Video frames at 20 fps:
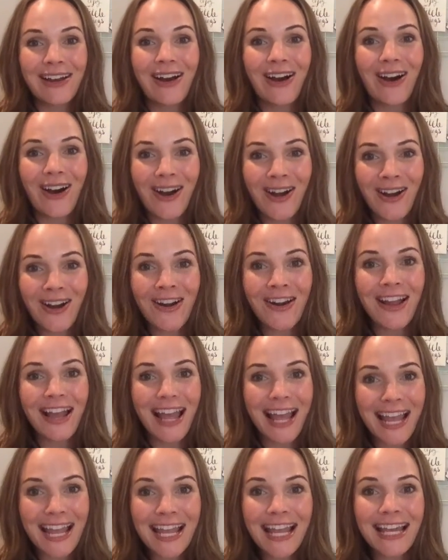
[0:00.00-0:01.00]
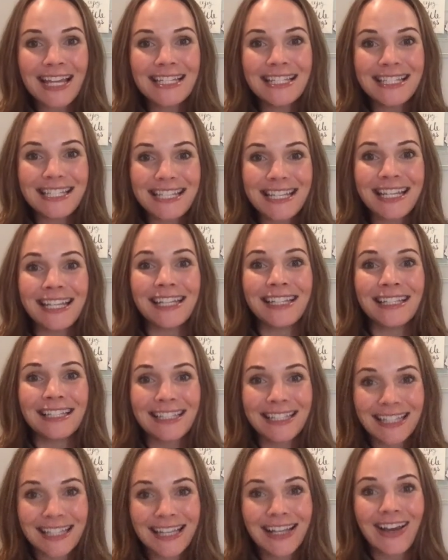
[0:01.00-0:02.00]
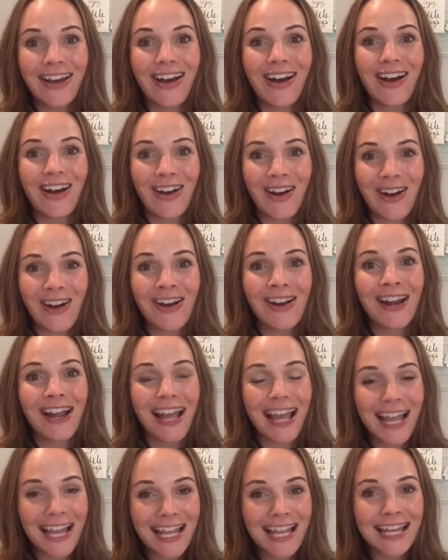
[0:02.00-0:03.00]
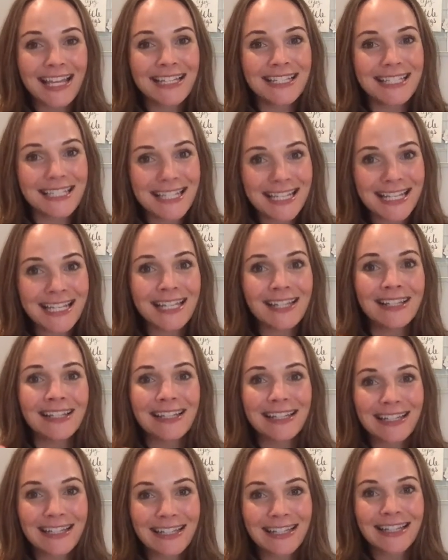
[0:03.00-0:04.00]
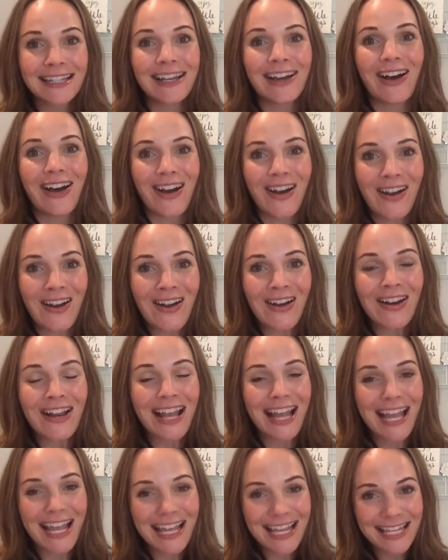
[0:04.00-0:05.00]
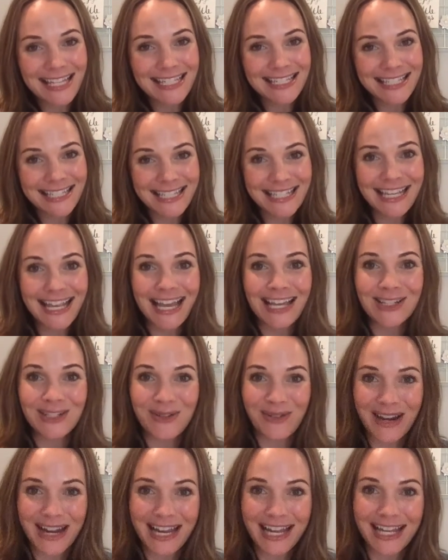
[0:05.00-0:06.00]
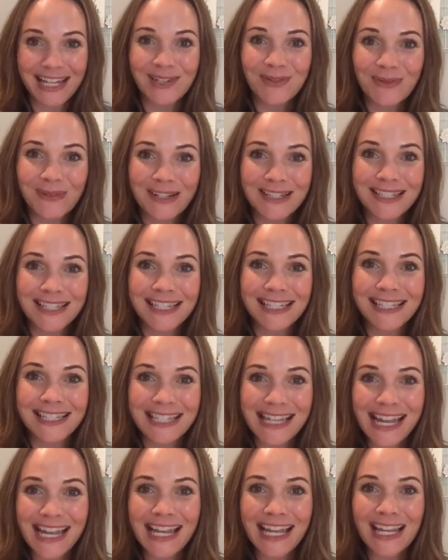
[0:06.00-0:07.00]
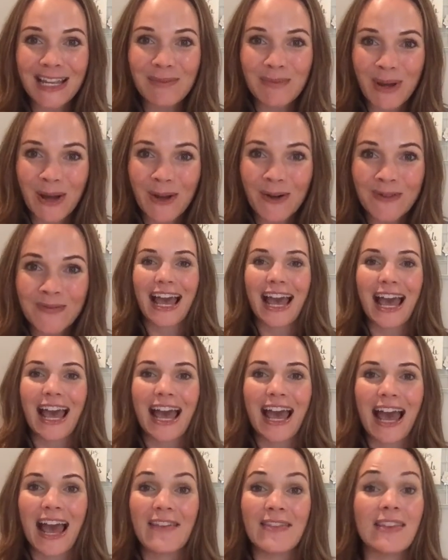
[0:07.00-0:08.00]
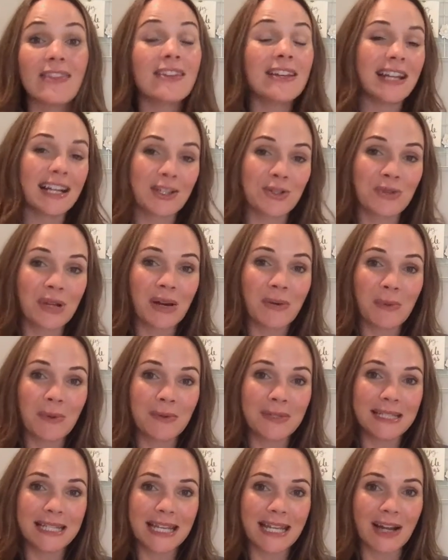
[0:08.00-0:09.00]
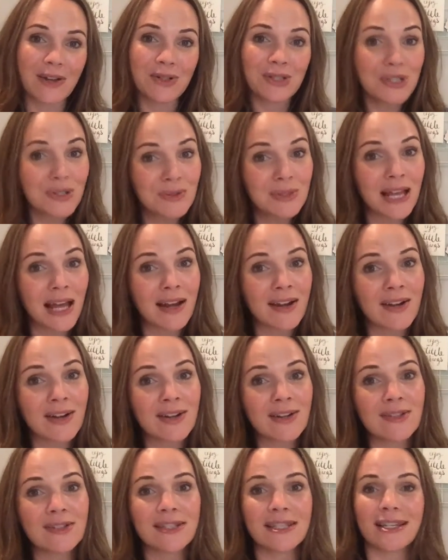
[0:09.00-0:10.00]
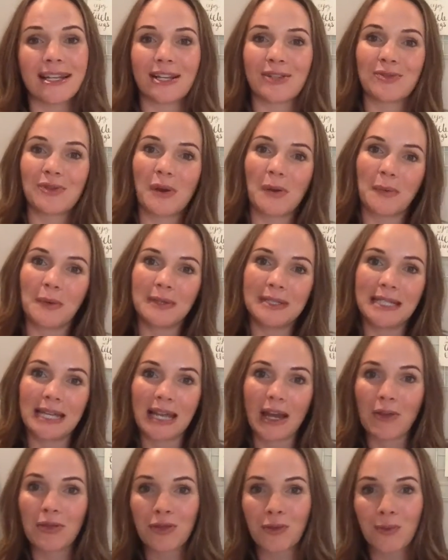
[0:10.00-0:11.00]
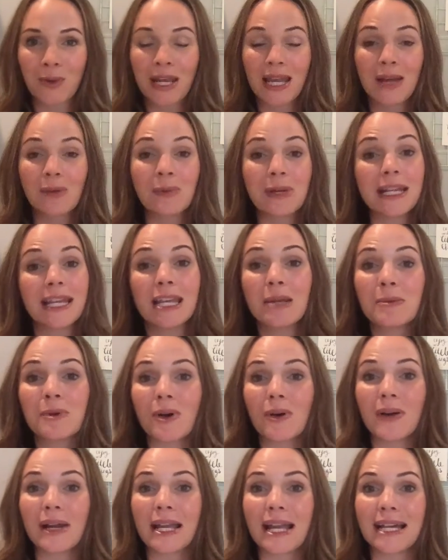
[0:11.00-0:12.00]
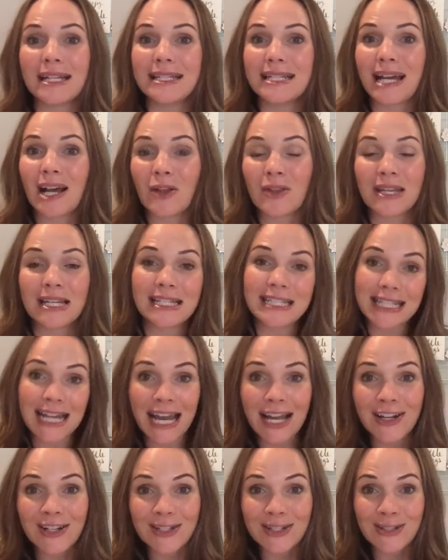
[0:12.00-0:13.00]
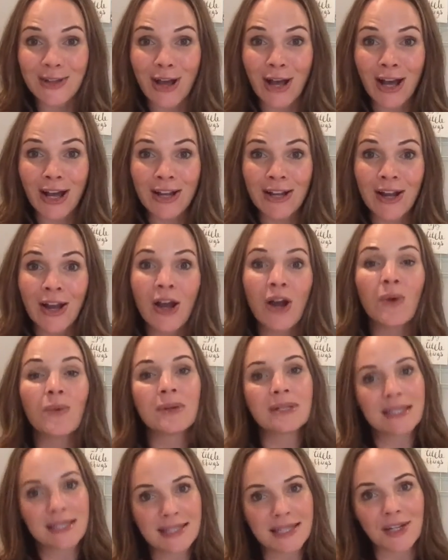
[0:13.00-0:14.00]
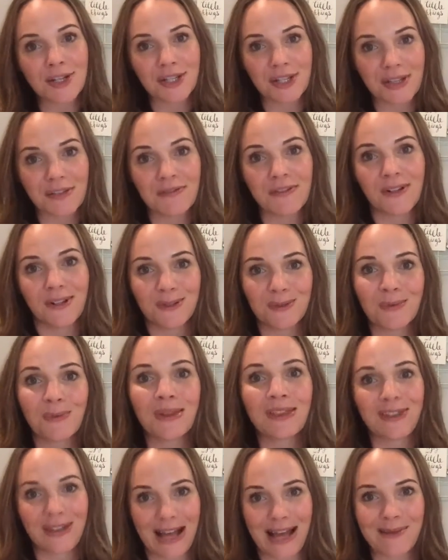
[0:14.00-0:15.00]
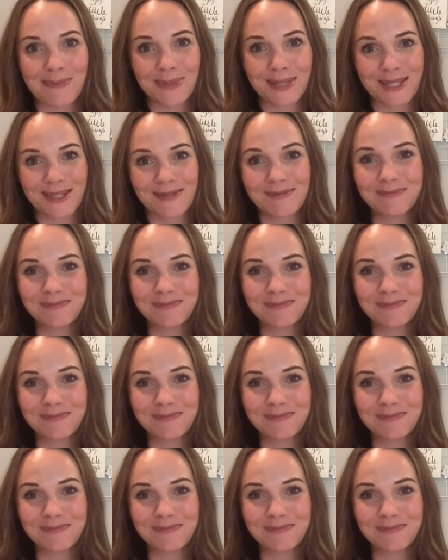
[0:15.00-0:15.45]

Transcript: R-A-N-T, R-A-N-T, R-A-N-T, and Grant was his name-o. And then the next round we would take out 2 letters, the next round we would take out 3, and we'd keep going until the entire song was essentially filled with claps.